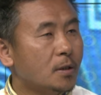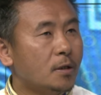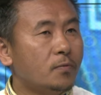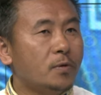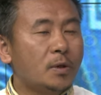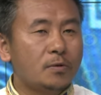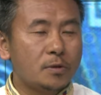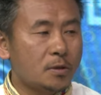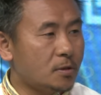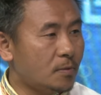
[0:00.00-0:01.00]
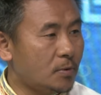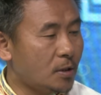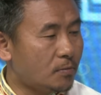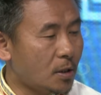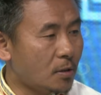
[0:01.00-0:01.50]
if we want to study something
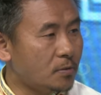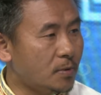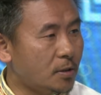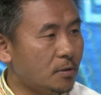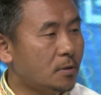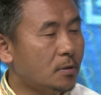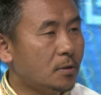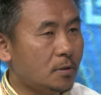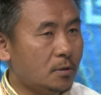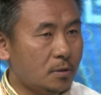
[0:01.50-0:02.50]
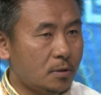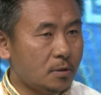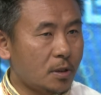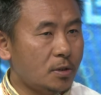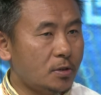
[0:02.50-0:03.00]
about Tibetan
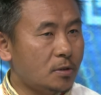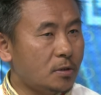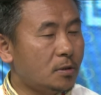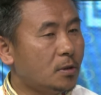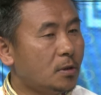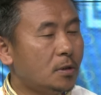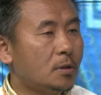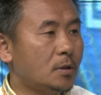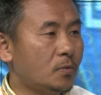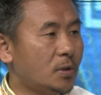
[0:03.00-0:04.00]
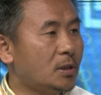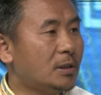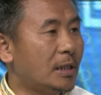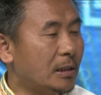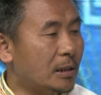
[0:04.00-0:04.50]
culture, we can
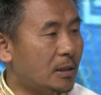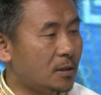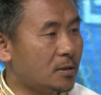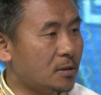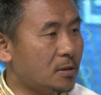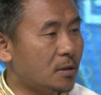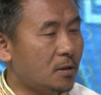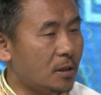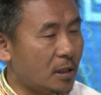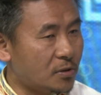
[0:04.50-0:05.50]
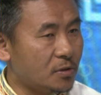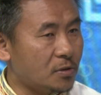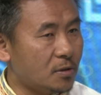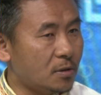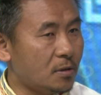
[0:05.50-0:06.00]
directly access
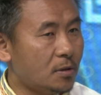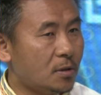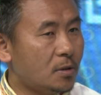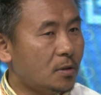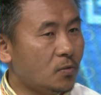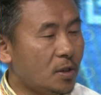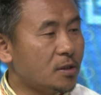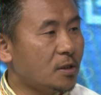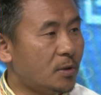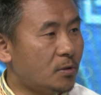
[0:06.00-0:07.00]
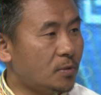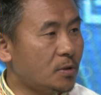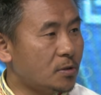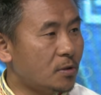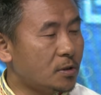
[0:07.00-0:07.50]
the vast amount of the
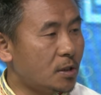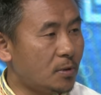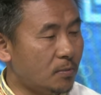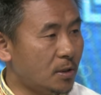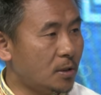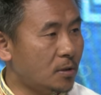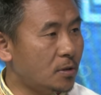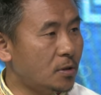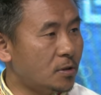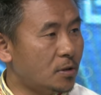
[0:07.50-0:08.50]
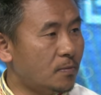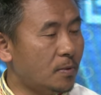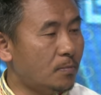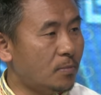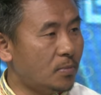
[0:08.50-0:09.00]
resource available in the digital
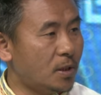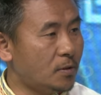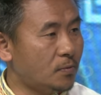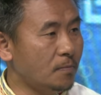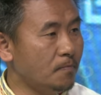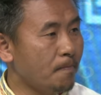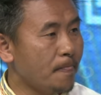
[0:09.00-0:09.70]
platform.